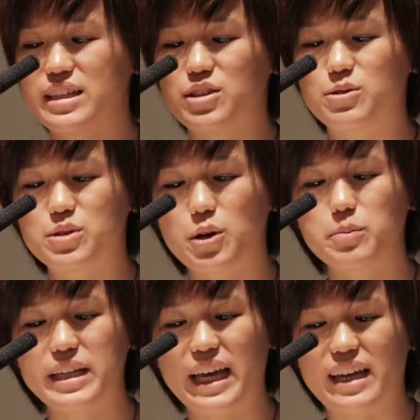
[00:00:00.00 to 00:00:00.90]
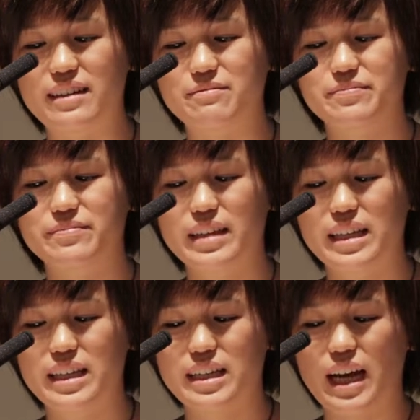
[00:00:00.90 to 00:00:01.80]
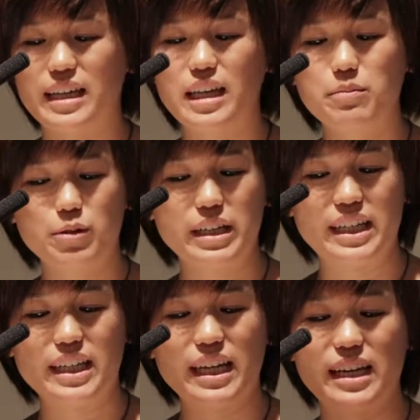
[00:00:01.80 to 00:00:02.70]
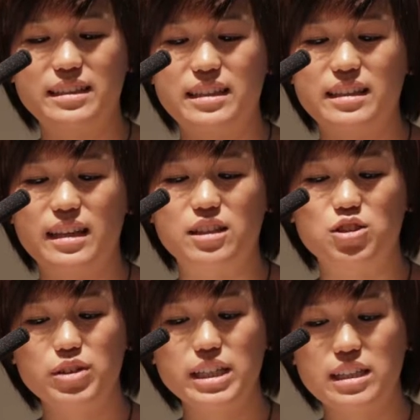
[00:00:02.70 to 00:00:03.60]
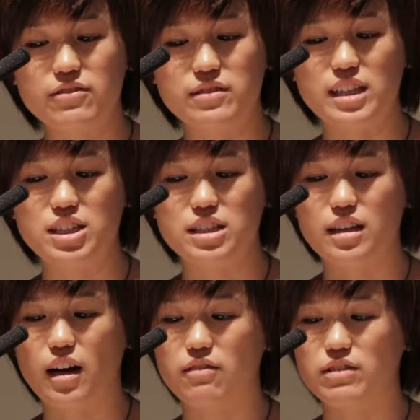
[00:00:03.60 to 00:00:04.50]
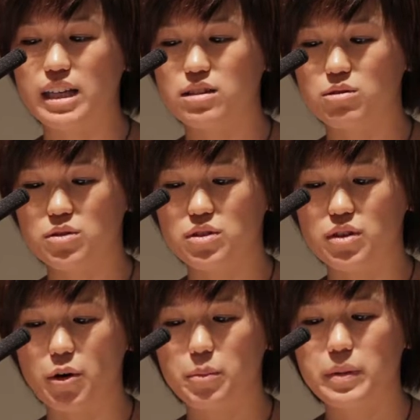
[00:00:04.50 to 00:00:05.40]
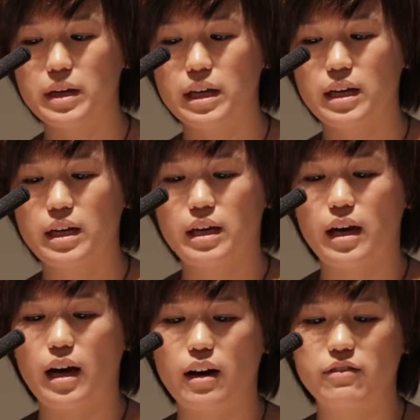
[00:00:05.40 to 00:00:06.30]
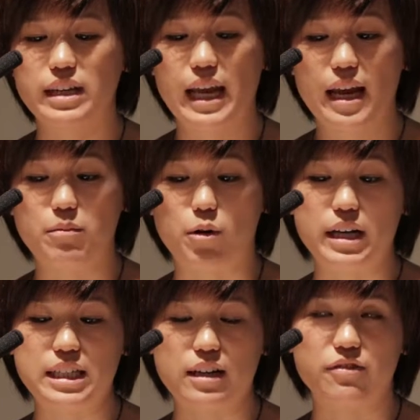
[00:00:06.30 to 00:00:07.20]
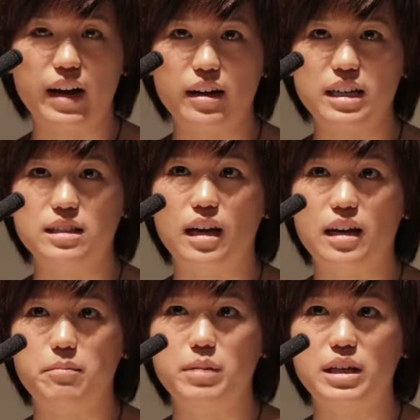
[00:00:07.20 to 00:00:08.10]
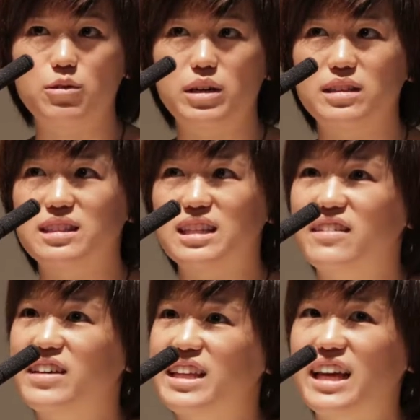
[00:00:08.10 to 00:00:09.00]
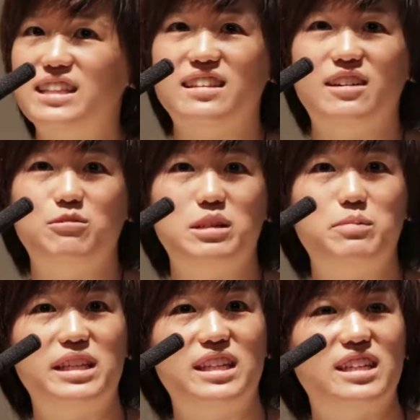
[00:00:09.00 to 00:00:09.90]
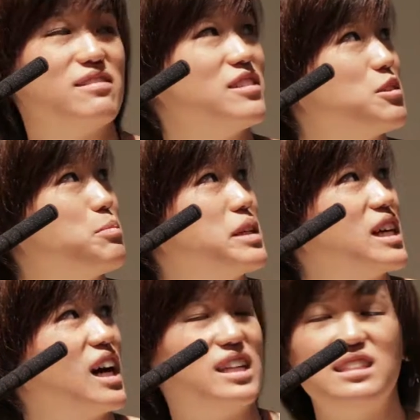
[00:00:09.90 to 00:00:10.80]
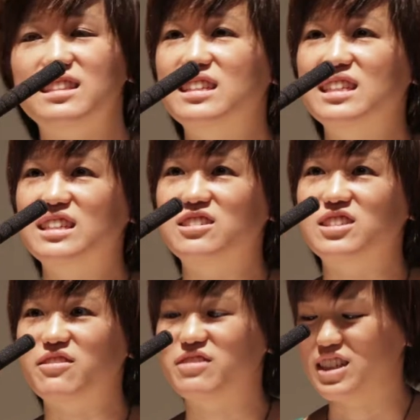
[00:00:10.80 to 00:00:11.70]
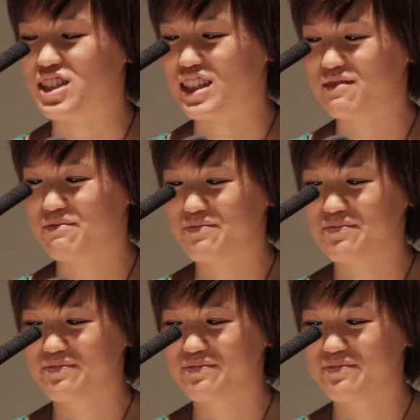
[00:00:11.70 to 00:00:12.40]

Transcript: So scope again. I keep reading, and I see that the strict definition of lexical scope of a name or identifier is unambiguous. And I'm like, thanks a lot, Wikipedia. You're being condescending in your definition.